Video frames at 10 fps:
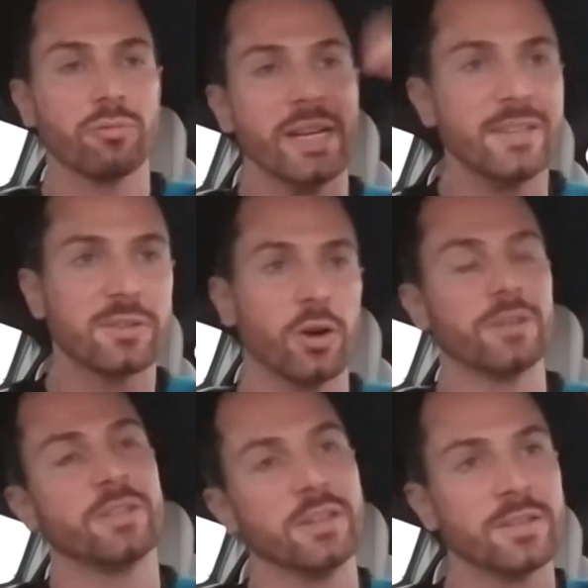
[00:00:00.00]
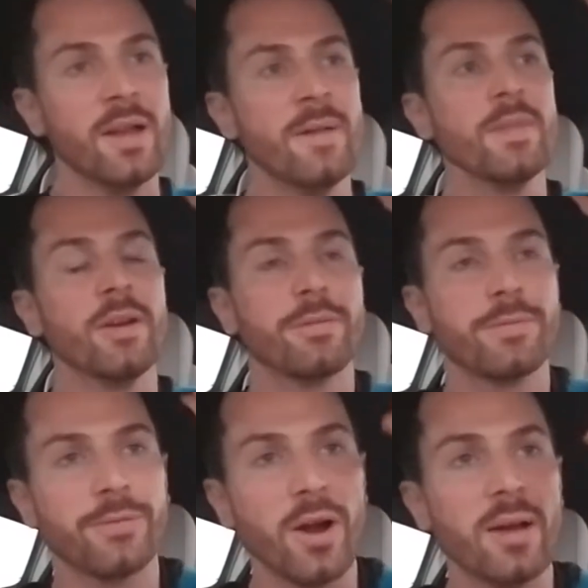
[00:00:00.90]
resources
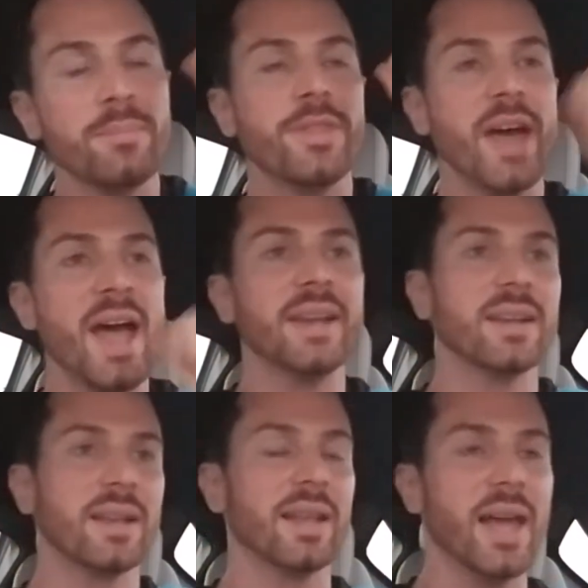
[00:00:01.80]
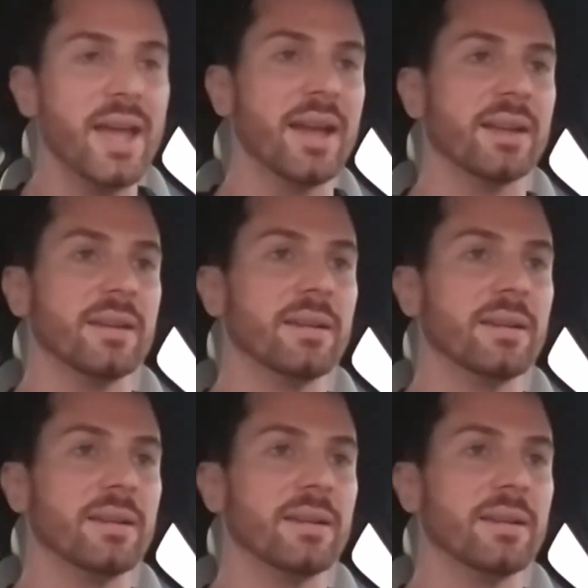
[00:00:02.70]
from that land.